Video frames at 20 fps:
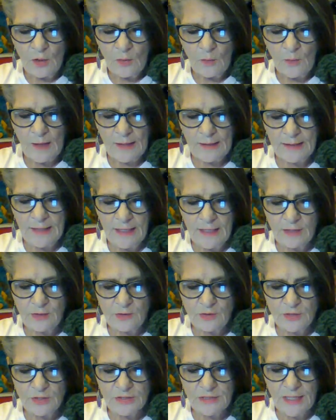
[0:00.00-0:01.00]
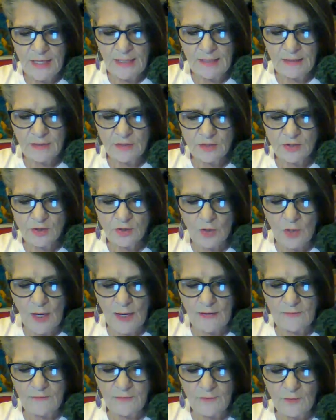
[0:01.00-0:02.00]
Why can't you stand a
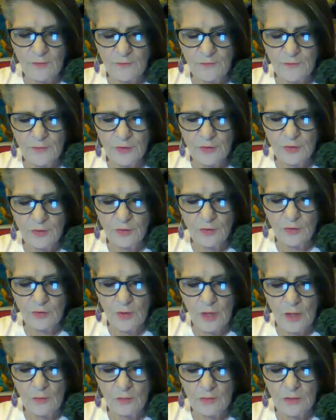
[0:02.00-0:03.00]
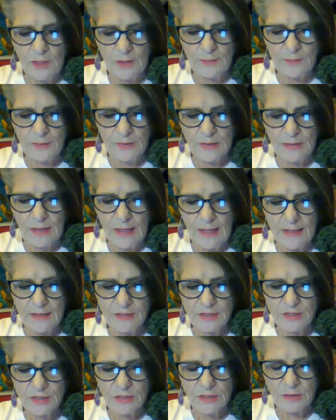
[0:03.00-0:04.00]
trifle for your grown-up
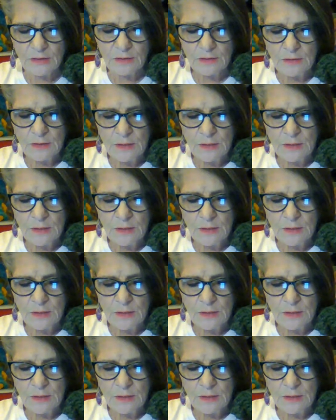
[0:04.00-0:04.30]
relation?"